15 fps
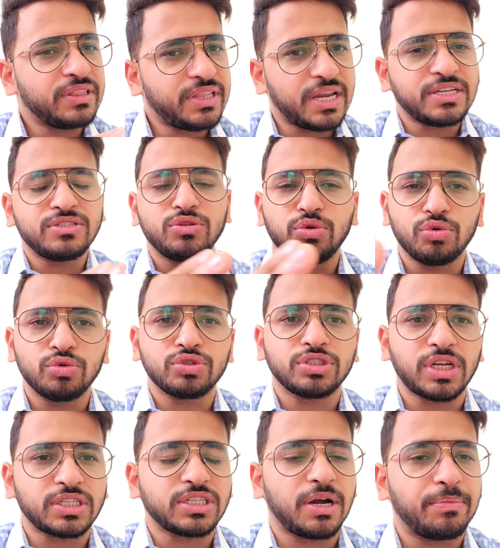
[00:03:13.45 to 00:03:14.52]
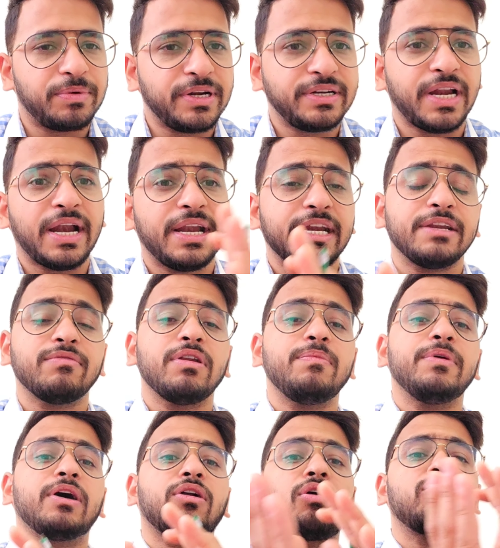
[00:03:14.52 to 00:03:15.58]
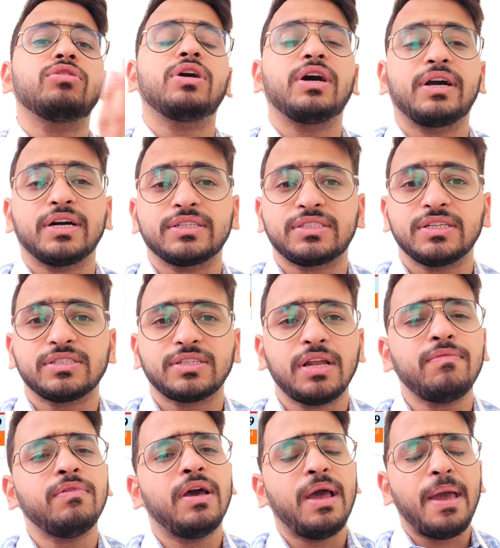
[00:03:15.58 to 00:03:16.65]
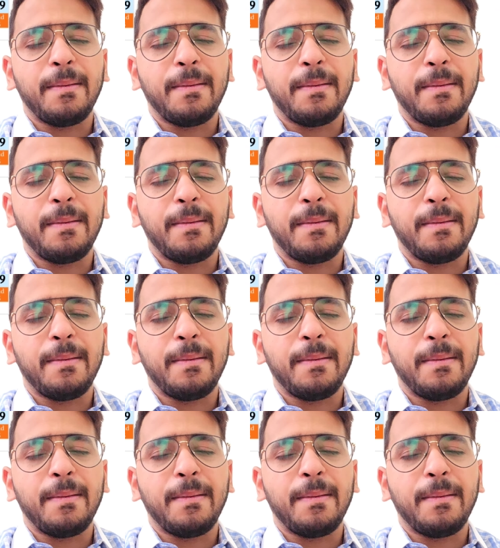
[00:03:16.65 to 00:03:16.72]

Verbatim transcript: there is no such update that it will be around august itself